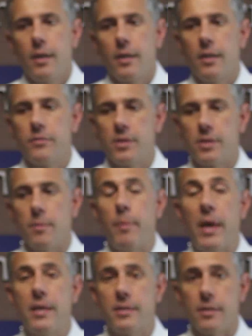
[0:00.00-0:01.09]
gives us a
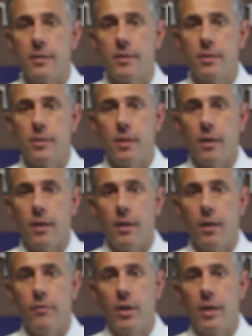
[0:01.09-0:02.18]
basis
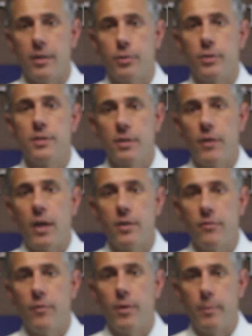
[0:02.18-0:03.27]
of an intrinsic
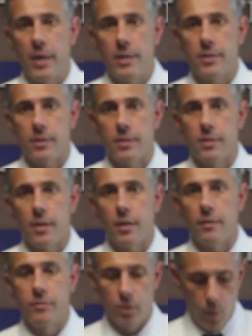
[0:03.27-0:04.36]
value basis
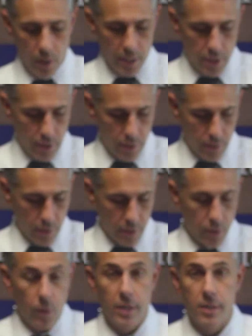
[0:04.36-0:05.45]
of $22 to
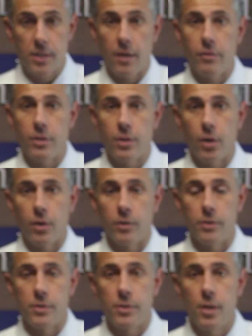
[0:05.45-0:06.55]

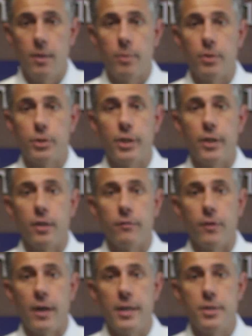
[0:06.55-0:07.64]
$27 per share
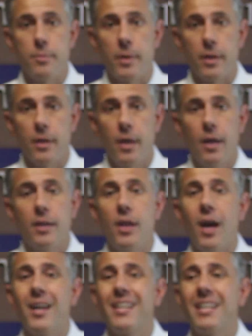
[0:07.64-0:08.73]
for HP,
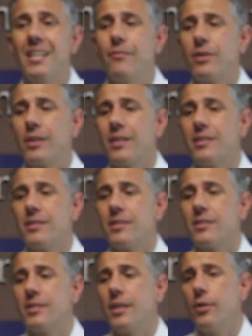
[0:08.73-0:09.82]
not even
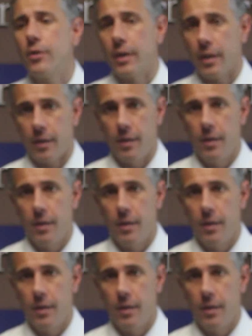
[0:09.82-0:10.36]
considering